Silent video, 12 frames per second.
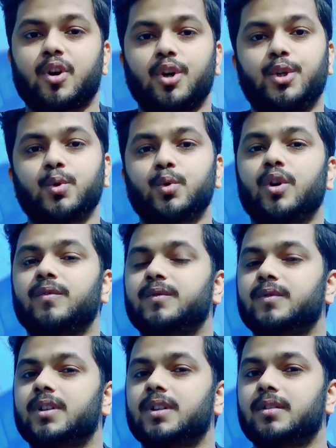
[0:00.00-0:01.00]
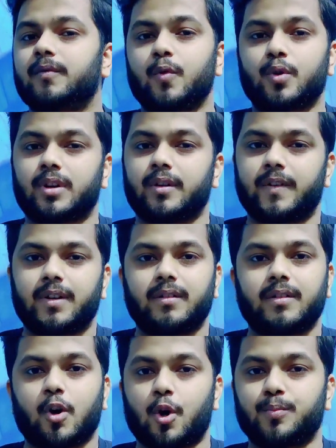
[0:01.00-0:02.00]
or 2 of the 4 given
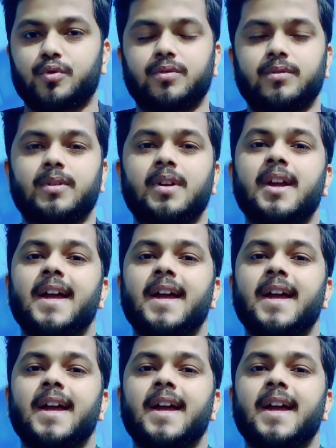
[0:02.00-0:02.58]
options.